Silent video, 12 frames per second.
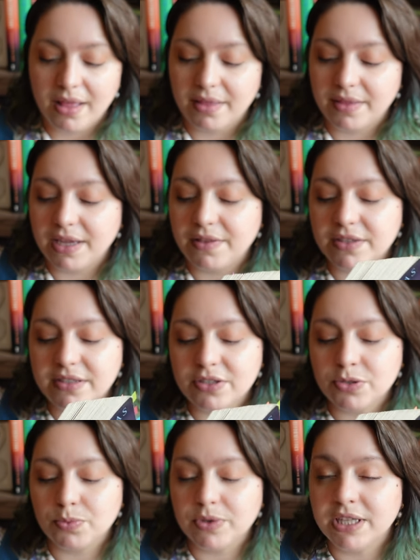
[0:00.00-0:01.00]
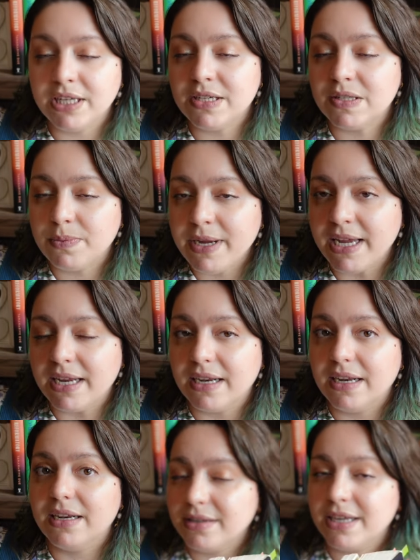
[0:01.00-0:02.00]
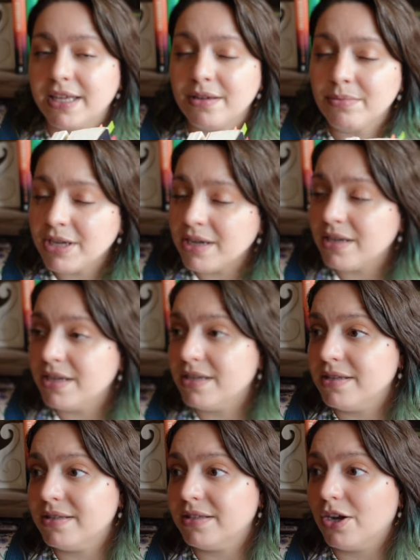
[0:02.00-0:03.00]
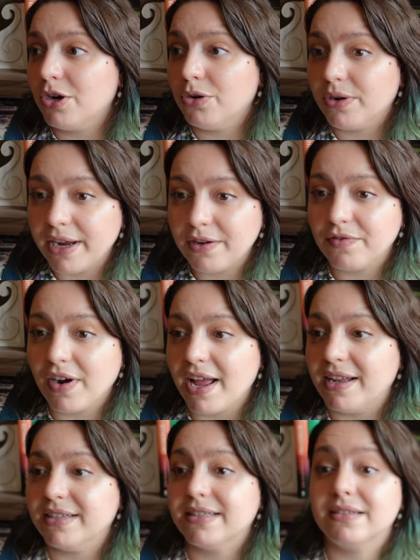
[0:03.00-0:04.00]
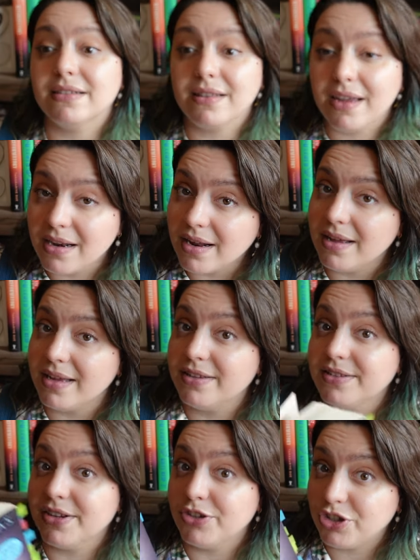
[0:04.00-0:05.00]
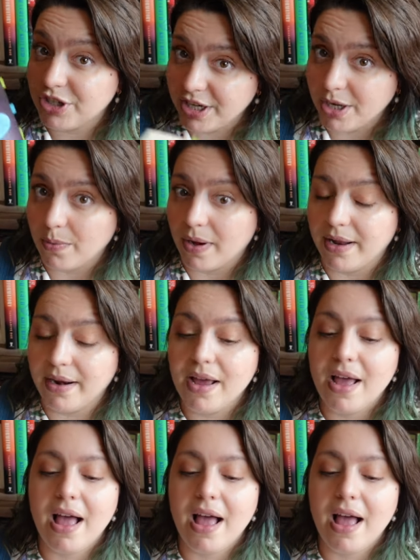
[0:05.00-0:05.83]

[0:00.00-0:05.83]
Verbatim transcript: Like this is really sweet. Nehemia is a great friend. Celaena is a shitty one.